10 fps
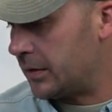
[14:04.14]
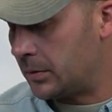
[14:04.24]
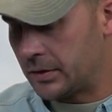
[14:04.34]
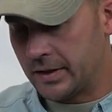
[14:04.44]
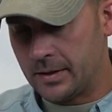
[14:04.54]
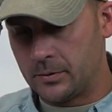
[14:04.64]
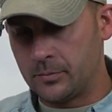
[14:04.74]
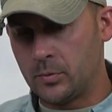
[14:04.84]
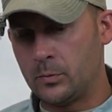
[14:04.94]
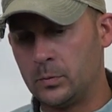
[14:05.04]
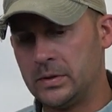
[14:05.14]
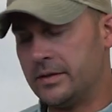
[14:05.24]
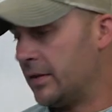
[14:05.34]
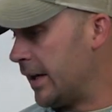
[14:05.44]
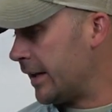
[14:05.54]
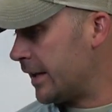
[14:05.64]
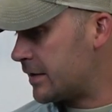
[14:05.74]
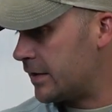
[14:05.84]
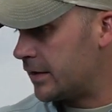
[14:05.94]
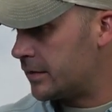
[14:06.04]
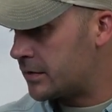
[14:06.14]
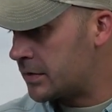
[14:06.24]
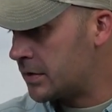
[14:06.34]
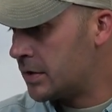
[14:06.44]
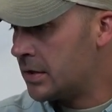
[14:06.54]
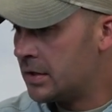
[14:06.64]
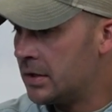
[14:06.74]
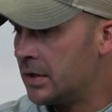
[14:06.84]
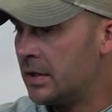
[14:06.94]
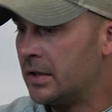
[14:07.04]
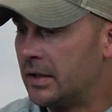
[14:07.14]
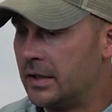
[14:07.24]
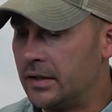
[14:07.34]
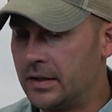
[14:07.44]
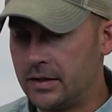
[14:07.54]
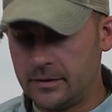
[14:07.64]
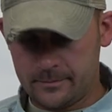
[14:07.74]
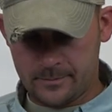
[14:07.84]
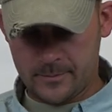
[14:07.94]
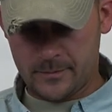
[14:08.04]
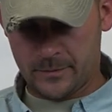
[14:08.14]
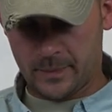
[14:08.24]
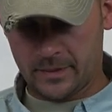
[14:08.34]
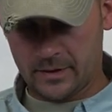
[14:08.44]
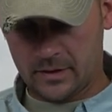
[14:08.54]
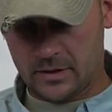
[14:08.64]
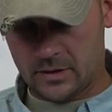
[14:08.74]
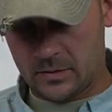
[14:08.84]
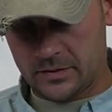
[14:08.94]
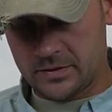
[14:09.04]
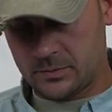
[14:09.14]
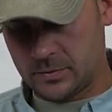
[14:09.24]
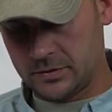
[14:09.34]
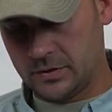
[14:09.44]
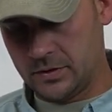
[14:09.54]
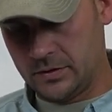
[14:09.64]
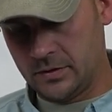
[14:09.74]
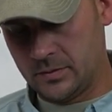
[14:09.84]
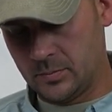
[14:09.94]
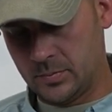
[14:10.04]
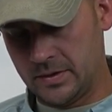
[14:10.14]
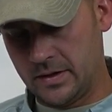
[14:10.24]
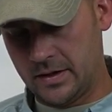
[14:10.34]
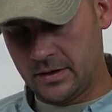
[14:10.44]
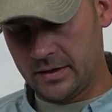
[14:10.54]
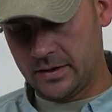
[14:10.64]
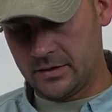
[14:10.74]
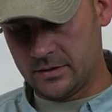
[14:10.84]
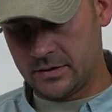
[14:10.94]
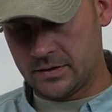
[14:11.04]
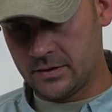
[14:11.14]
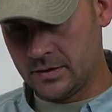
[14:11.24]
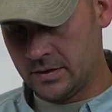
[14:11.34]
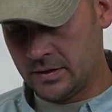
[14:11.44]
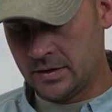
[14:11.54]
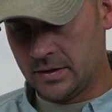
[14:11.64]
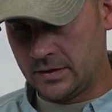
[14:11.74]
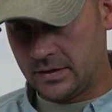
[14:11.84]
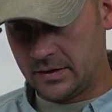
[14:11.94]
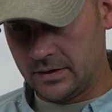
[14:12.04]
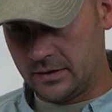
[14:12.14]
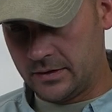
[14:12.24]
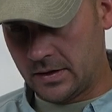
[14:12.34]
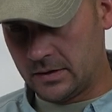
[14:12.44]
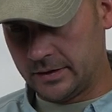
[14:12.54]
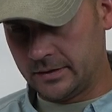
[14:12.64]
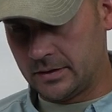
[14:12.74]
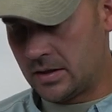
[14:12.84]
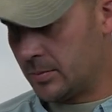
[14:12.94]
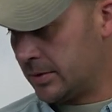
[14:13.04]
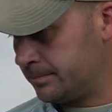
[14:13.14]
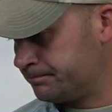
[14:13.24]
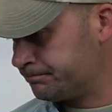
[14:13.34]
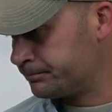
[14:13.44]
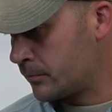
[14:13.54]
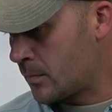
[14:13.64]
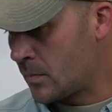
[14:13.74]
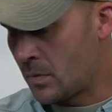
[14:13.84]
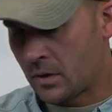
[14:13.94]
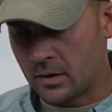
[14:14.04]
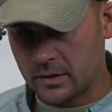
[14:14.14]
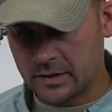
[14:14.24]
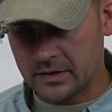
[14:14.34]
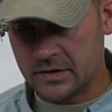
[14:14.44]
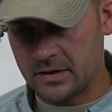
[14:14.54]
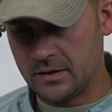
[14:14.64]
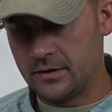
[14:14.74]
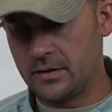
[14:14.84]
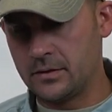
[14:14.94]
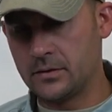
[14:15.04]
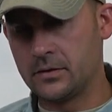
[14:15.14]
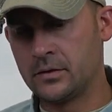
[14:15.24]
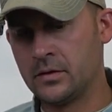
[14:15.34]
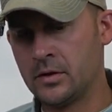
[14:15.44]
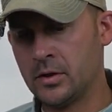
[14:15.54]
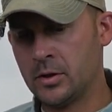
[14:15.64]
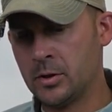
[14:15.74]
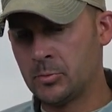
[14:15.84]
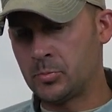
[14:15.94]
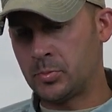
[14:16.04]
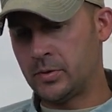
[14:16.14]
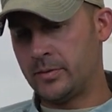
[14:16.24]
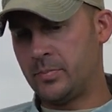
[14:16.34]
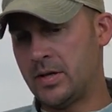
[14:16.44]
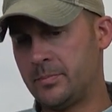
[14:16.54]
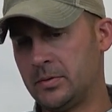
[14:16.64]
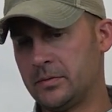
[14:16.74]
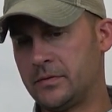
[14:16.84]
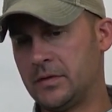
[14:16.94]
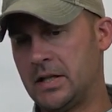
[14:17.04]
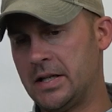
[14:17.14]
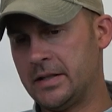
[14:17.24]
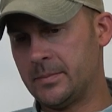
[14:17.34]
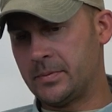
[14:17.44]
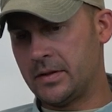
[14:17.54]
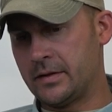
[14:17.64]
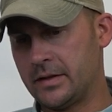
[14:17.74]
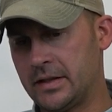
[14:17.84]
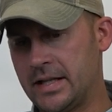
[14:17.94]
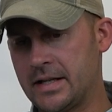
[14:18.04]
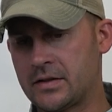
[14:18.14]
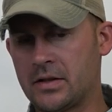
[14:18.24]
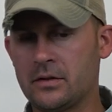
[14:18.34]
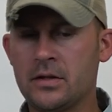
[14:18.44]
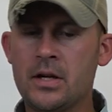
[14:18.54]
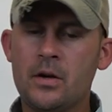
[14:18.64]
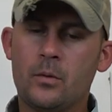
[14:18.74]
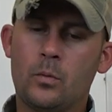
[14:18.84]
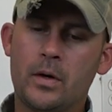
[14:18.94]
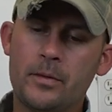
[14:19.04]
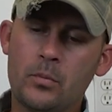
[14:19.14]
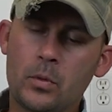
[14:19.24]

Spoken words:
deal on that one, but we'll leave that as it is. And then call this one good. But there is the Dolly Llama. Like I said, another pretty popular fly up there in Alaska. One